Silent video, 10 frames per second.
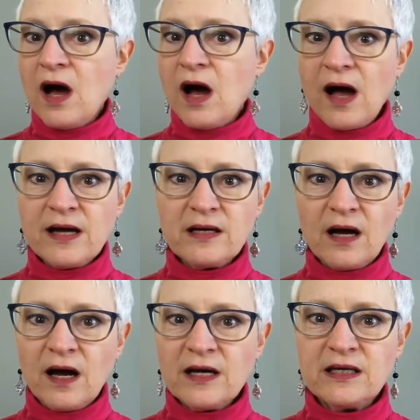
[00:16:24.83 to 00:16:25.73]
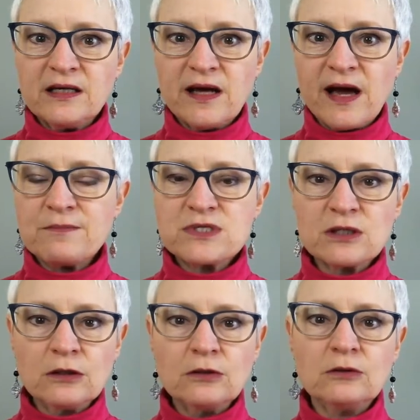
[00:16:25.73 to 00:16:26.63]
I can
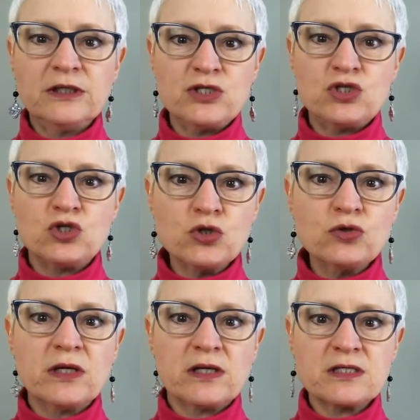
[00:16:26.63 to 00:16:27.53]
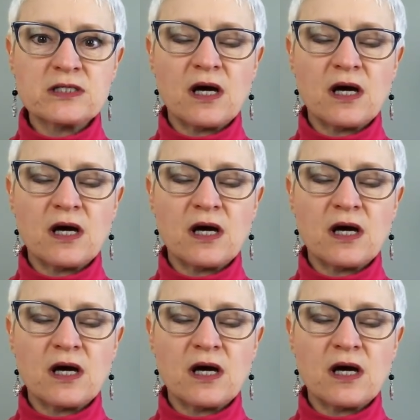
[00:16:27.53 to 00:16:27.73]
absolutely do this.